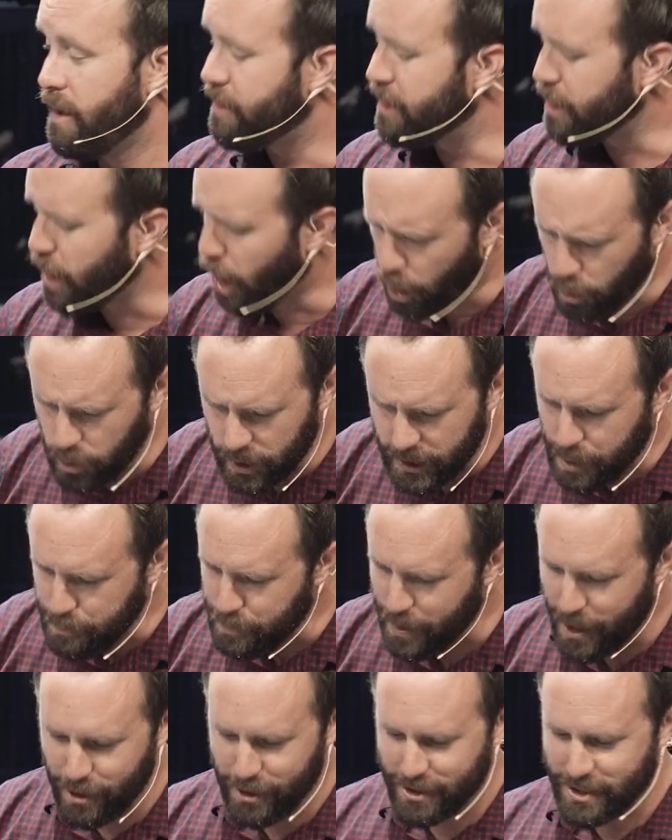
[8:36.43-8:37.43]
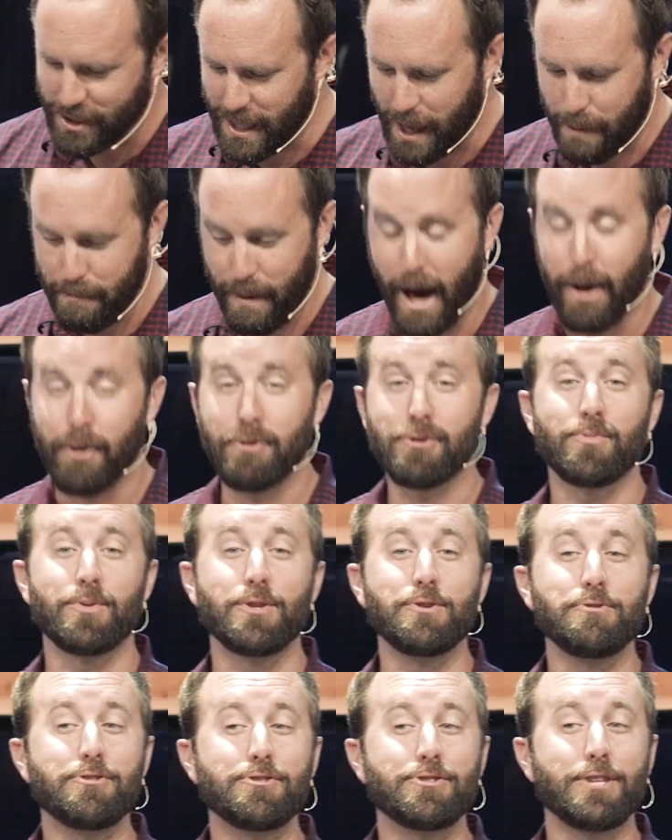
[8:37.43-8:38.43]
the only comparison that matters
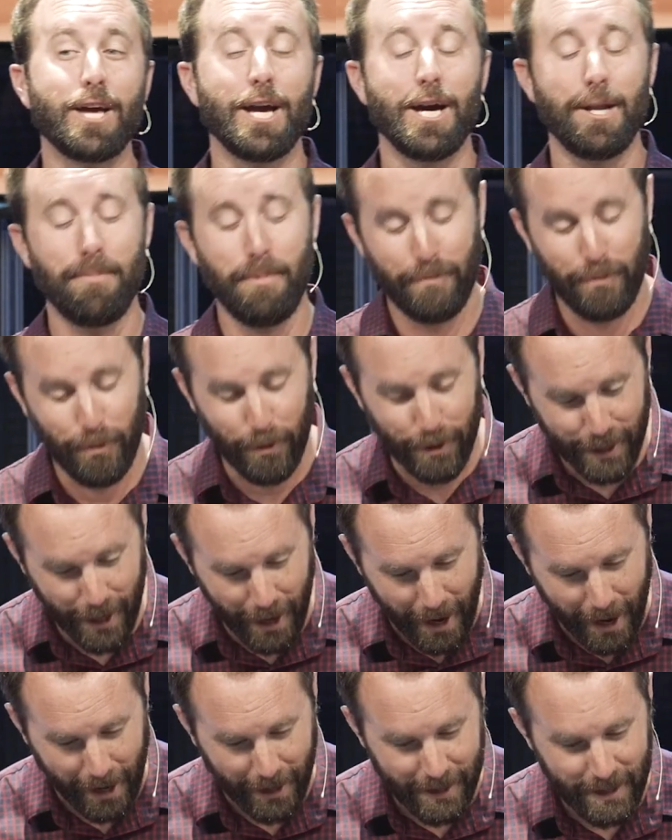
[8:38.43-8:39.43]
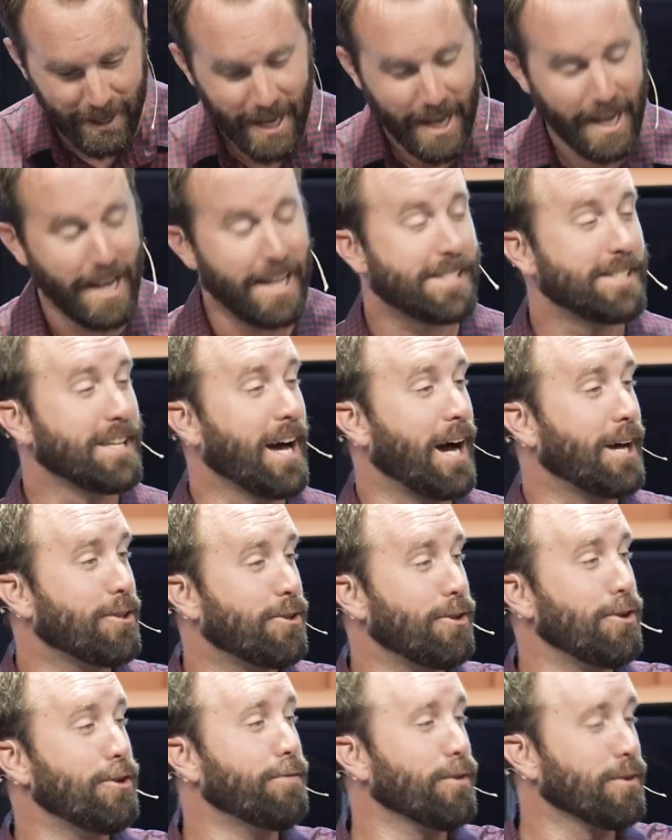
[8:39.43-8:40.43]
when you stand before God is
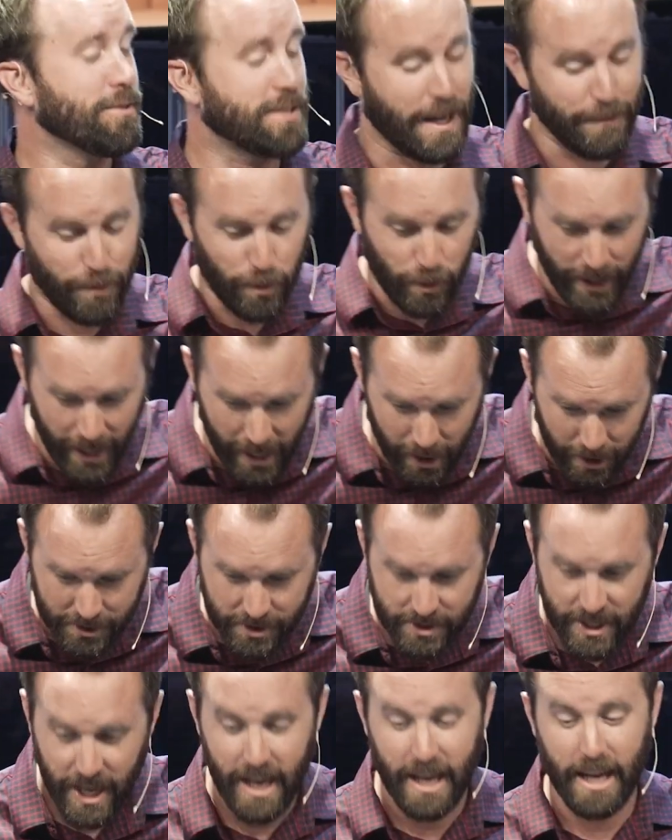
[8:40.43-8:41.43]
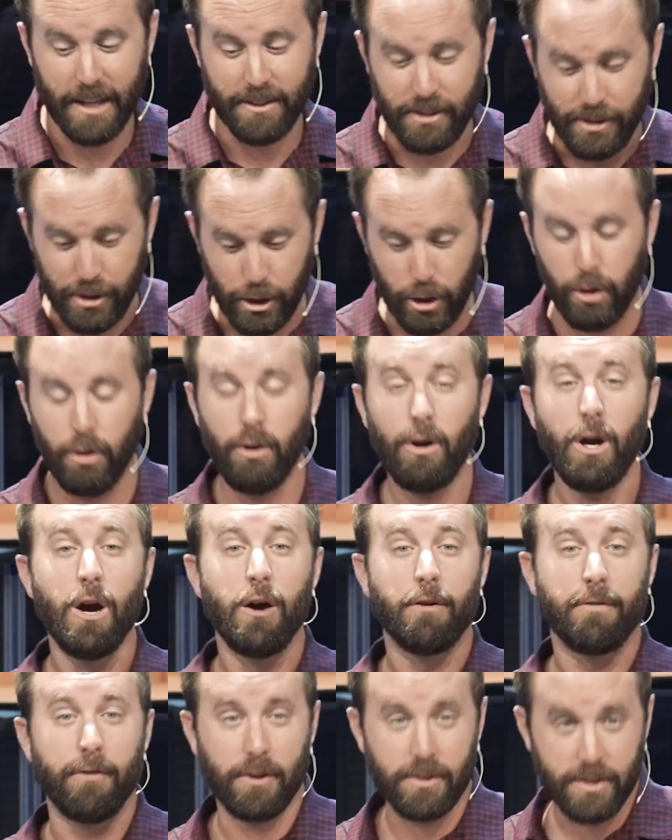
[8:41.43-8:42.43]
not you versus everyone else, it's you
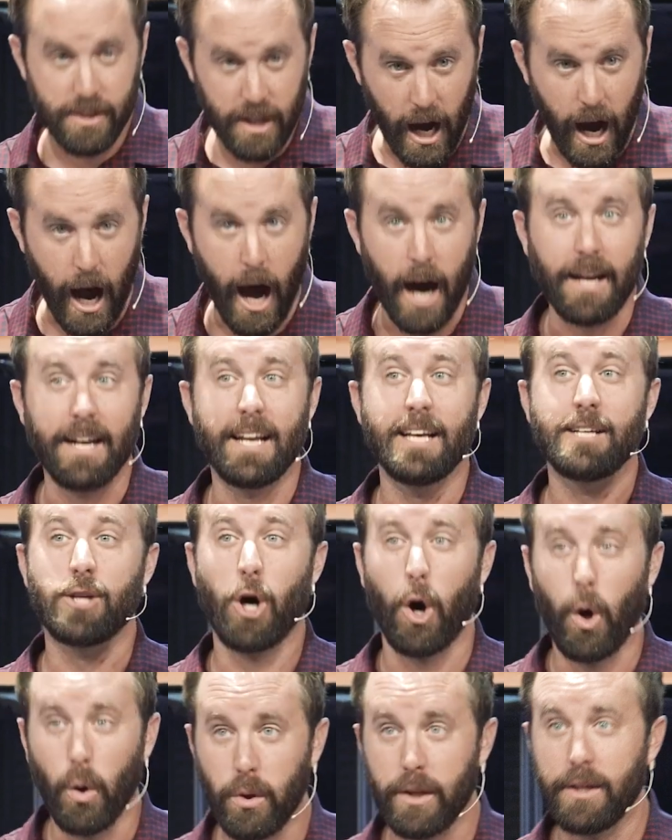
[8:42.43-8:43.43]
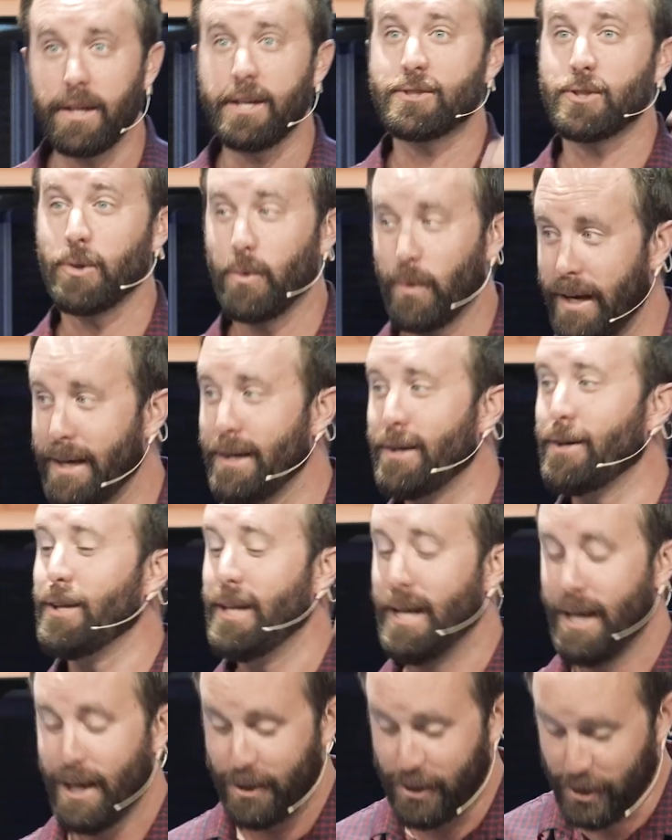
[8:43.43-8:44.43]
versus God, and his holiness
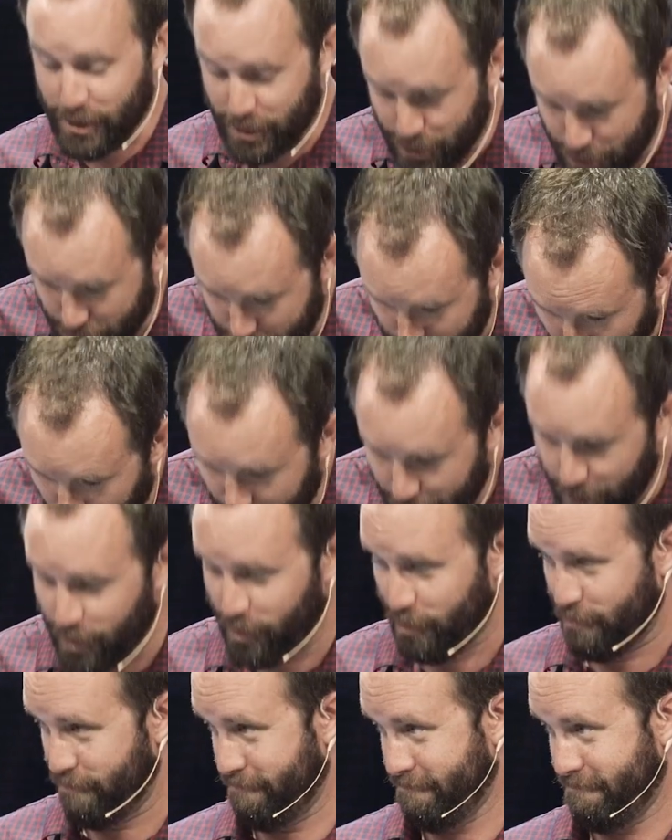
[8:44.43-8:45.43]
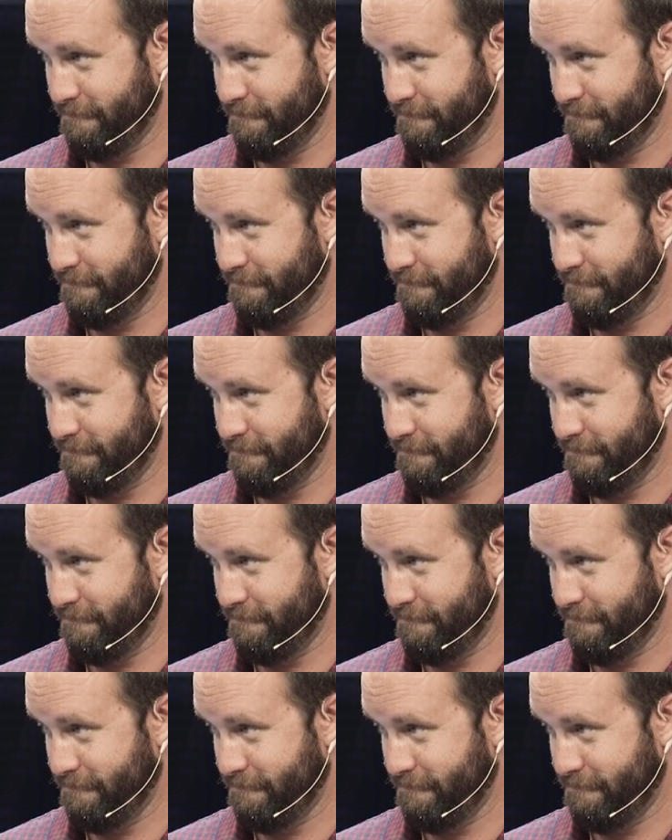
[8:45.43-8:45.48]
will destroy you.